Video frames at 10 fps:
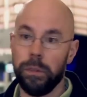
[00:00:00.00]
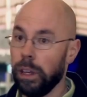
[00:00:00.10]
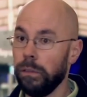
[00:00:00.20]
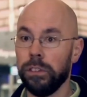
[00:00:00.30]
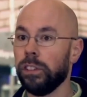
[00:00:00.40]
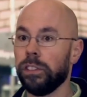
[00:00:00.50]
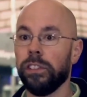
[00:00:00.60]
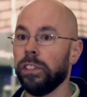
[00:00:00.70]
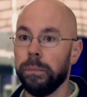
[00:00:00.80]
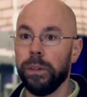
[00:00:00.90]
even just as
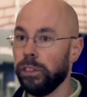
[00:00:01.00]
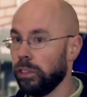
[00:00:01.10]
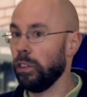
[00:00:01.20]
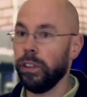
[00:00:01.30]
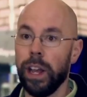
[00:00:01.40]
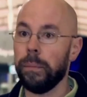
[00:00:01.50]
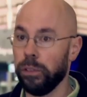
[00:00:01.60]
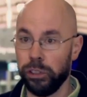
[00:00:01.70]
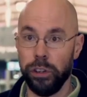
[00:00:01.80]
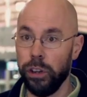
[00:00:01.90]
simple as turning up
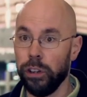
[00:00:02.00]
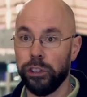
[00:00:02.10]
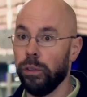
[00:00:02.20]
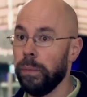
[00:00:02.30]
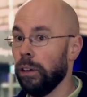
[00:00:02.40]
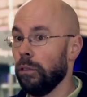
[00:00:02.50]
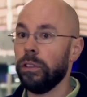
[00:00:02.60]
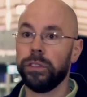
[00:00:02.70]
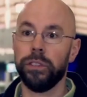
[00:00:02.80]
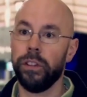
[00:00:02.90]
a church or being
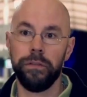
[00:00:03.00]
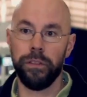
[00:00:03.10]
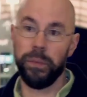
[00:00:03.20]
rostered on for